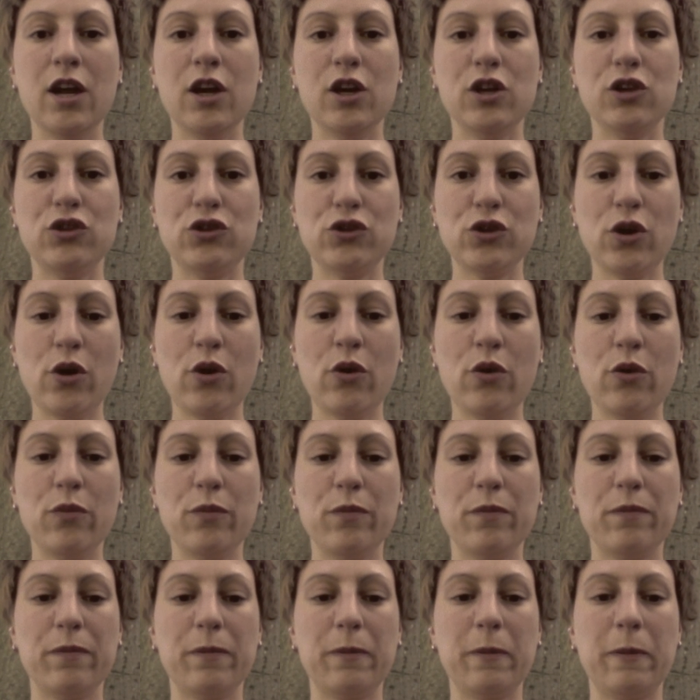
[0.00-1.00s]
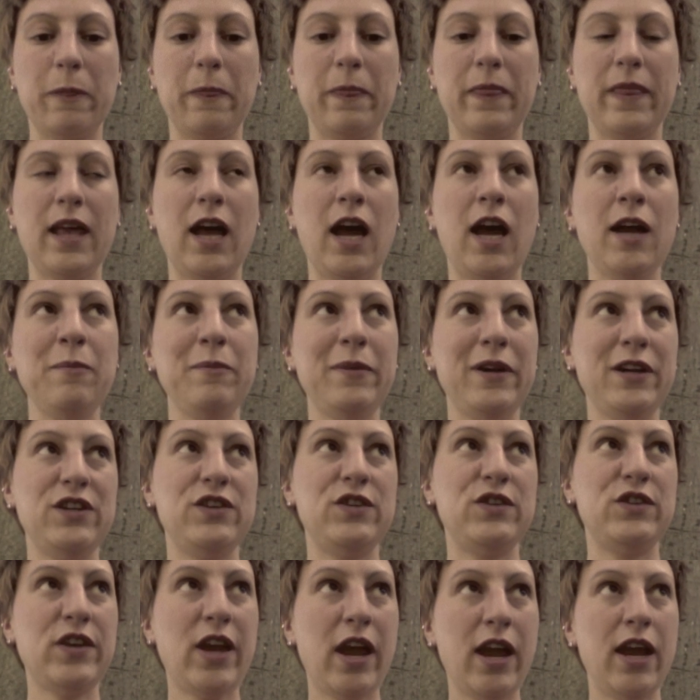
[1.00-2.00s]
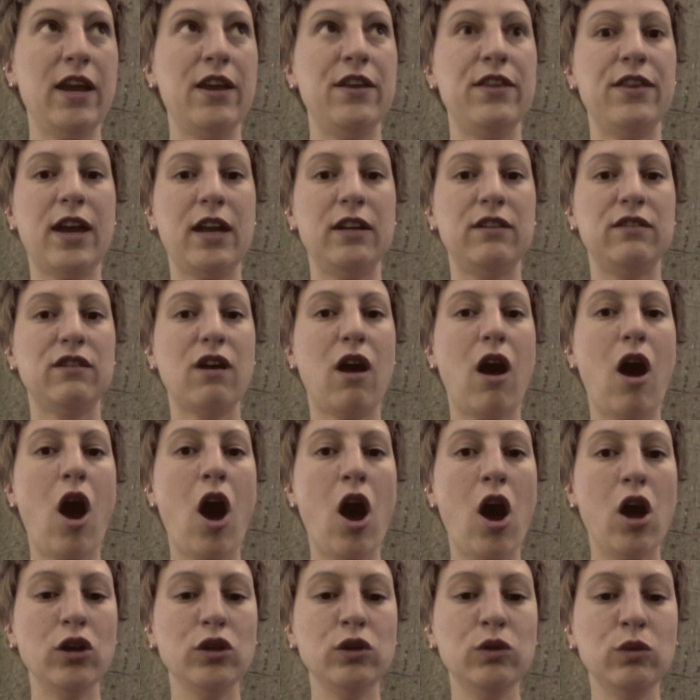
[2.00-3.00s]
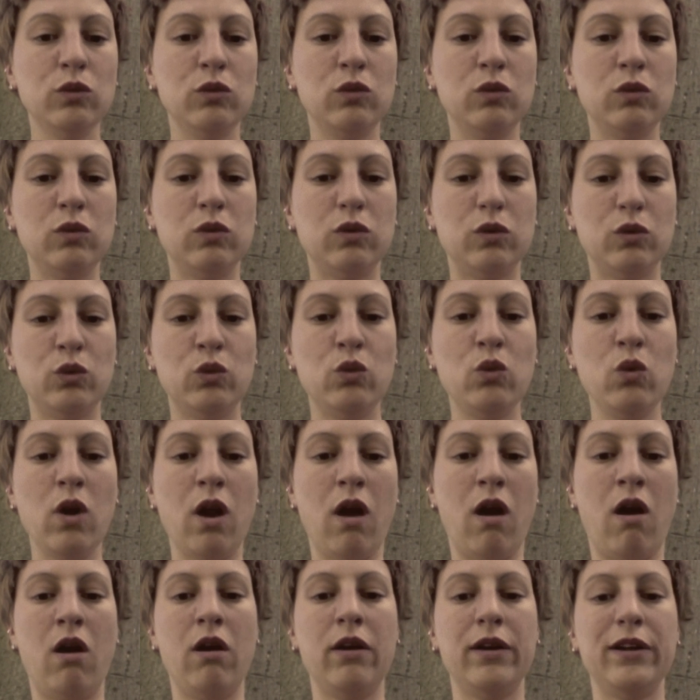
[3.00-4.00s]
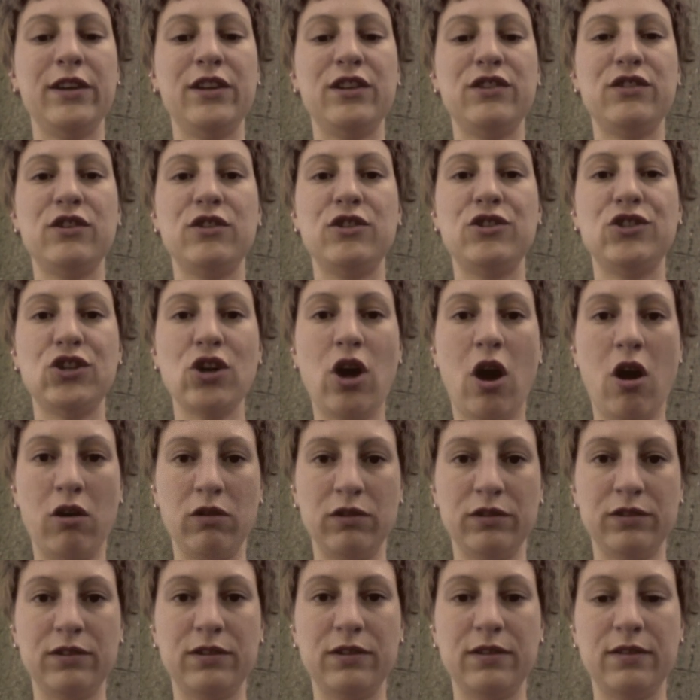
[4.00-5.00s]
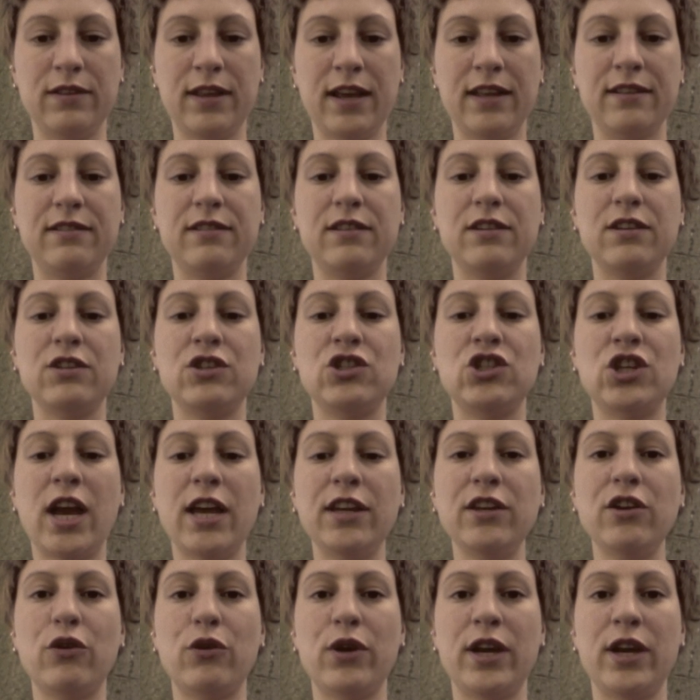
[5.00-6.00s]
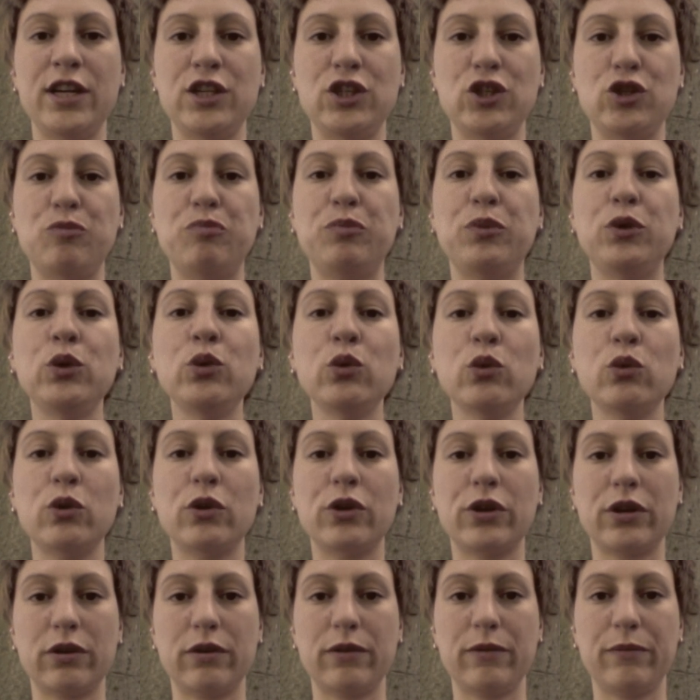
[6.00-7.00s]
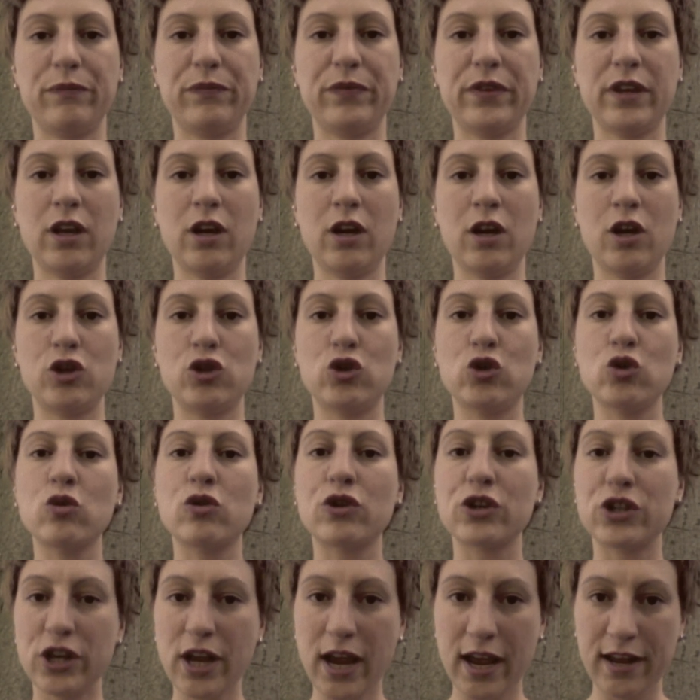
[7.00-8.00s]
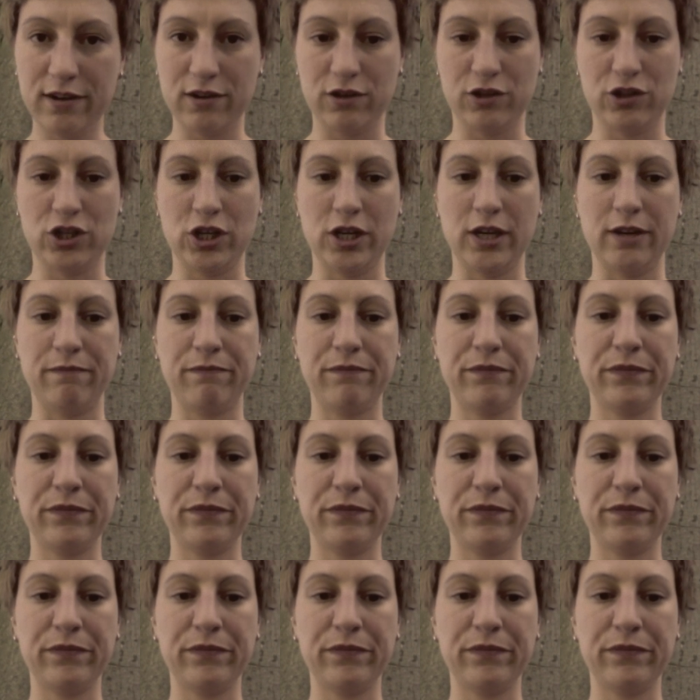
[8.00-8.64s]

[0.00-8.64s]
So I may say that ALU ULA is a chant that generates pure source energy.